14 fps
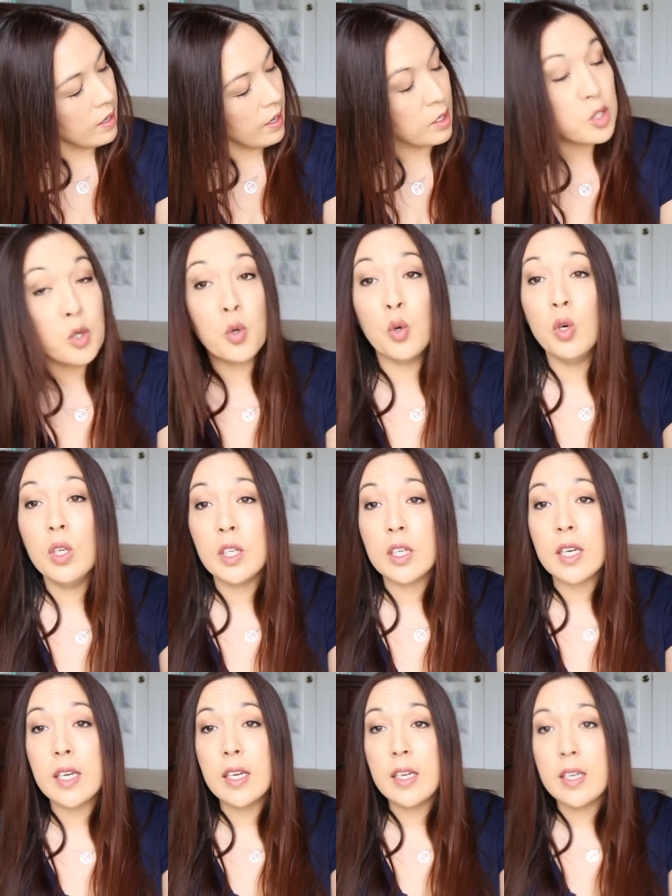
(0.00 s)
It's cool
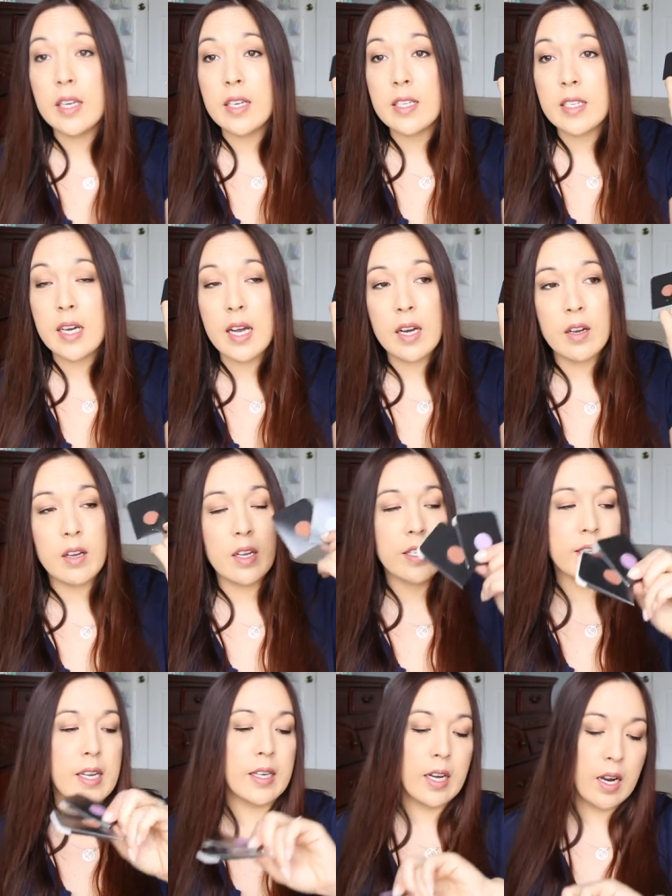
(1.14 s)
looking. It's got a,
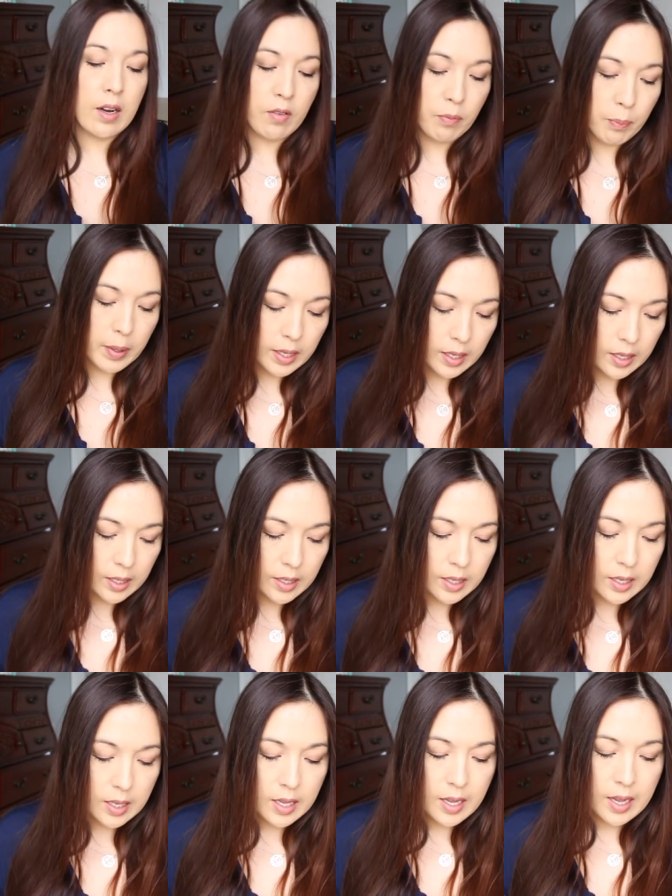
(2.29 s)
it's like kind of pink
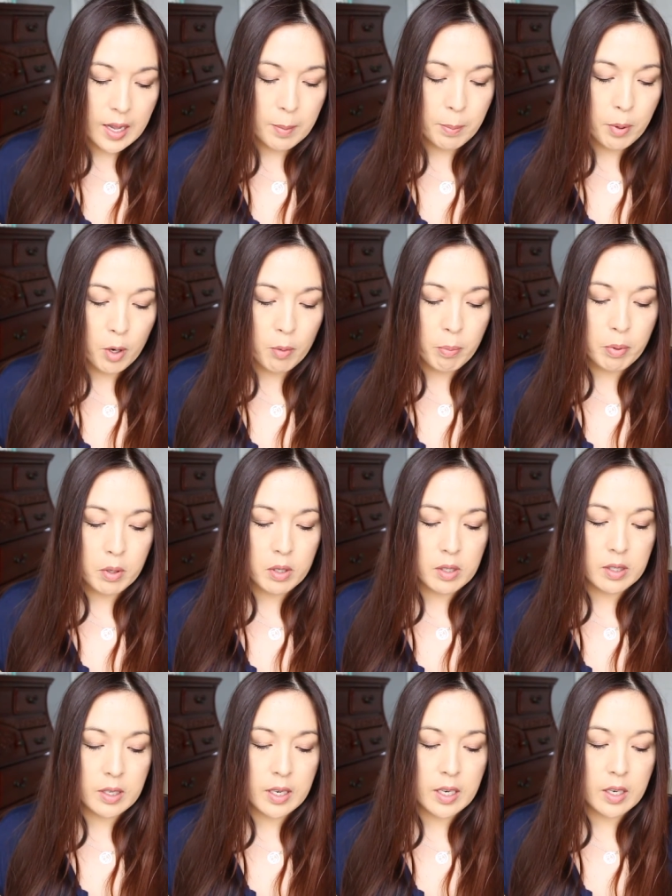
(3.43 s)
and
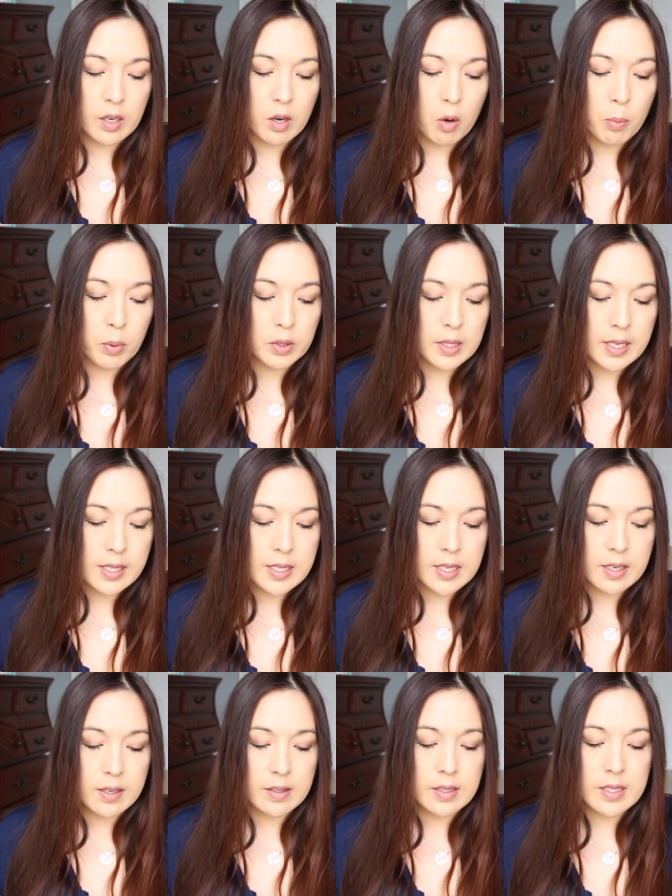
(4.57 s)
purple and
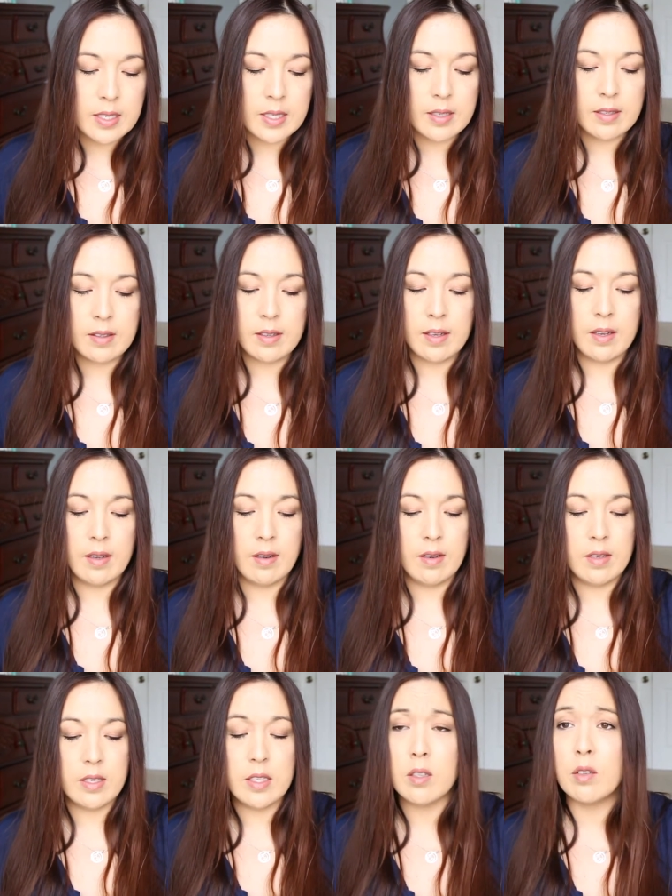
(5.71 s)
opalescent
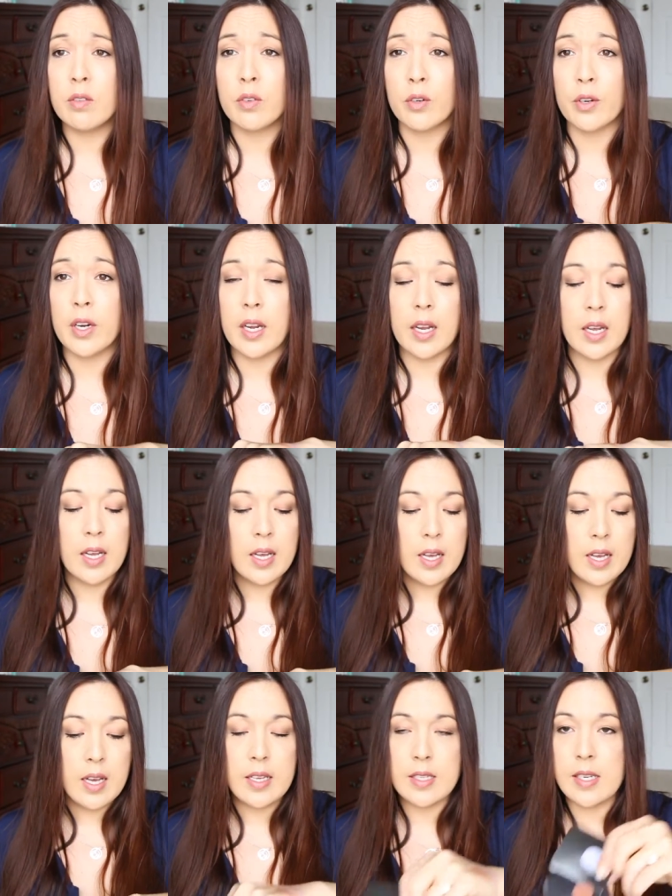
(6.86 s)
and silvery.
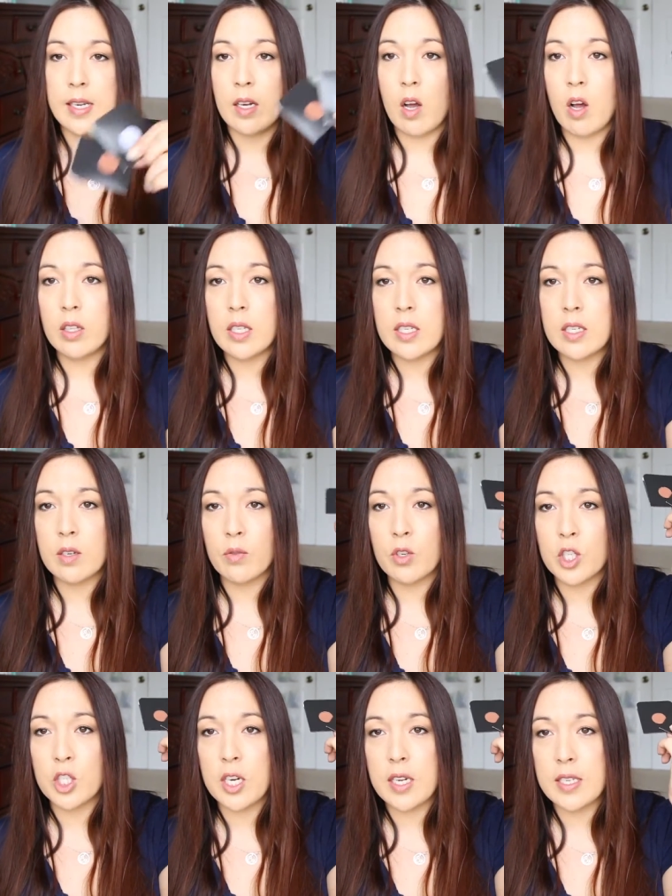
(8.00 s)
It's like all these different
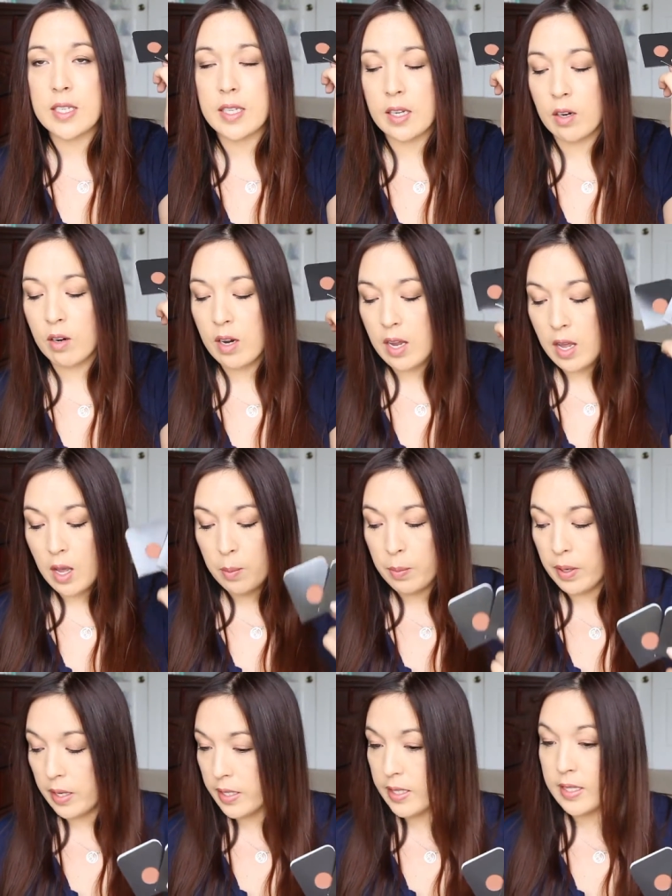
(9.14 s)
shades in there
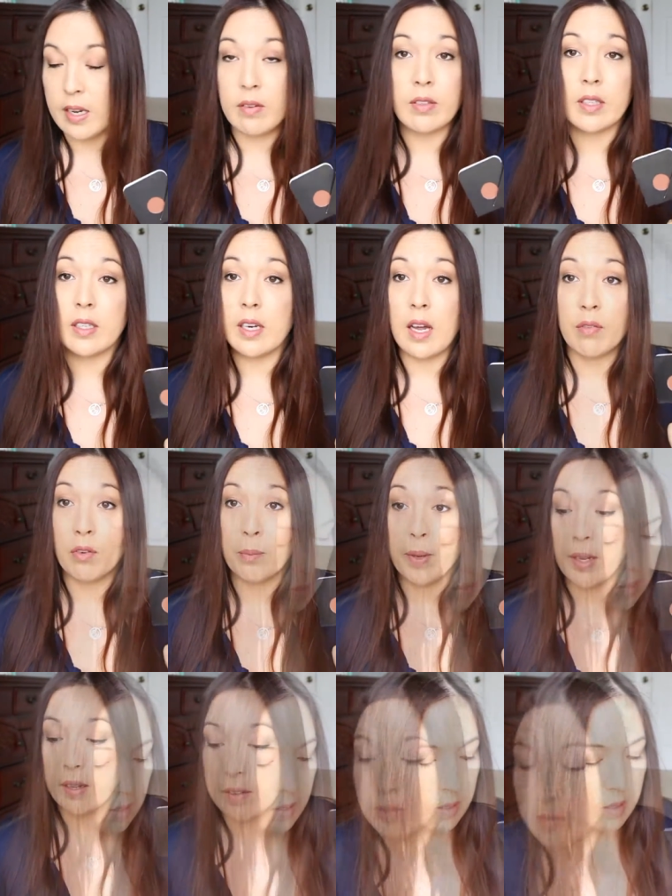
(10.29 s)
but it's definitely not for me.